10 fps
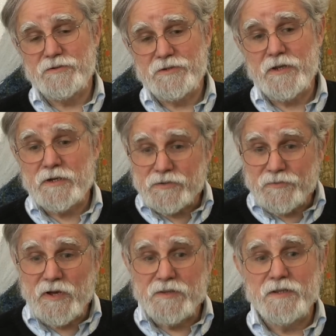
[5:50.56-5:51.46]
are
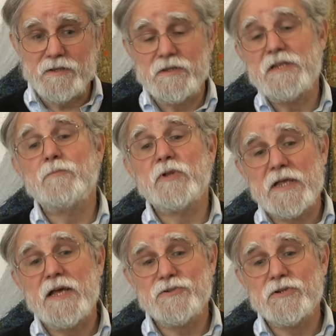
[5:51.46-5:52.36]
satisfied, the, the
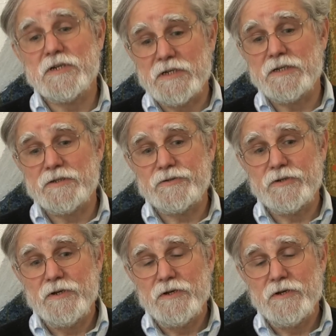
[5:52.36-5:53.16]
implication is